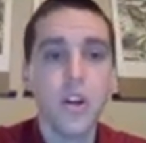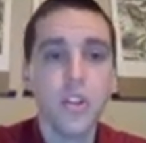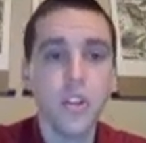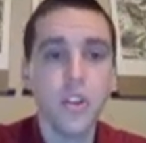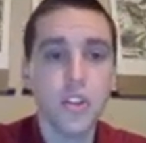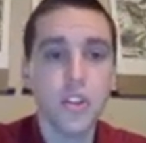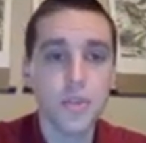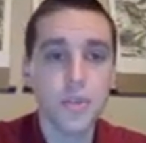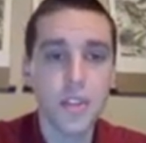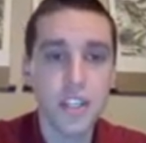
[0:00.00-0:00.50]

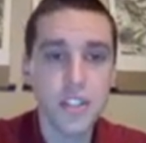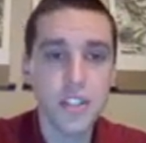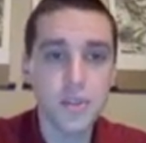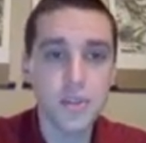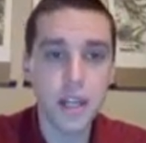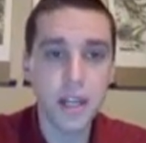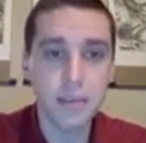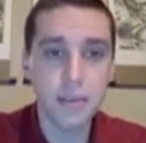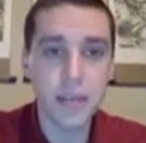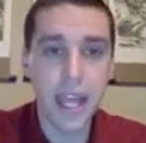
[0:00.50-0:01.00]
Notice with this
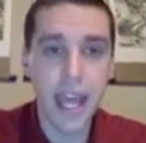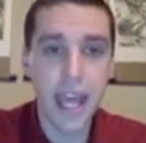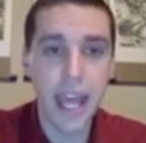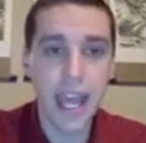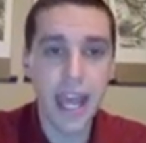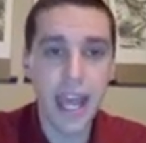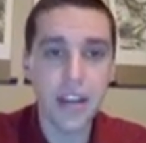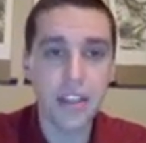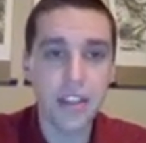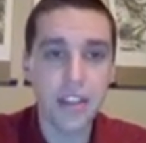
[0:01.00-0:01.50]
one I'm going to
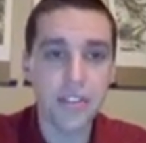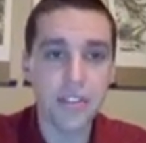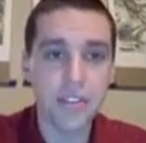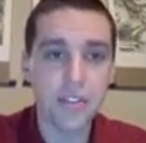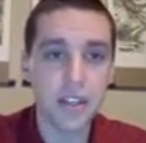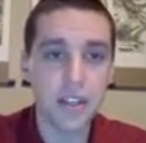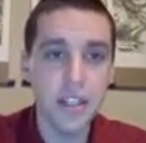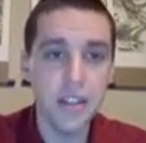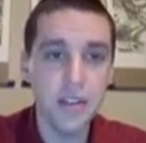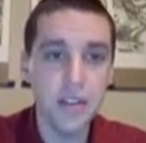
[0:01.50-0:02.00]
add
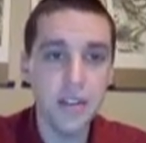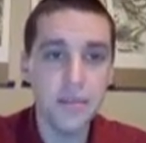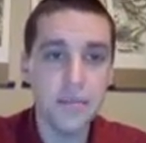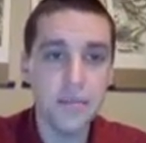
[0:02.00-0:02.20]
3,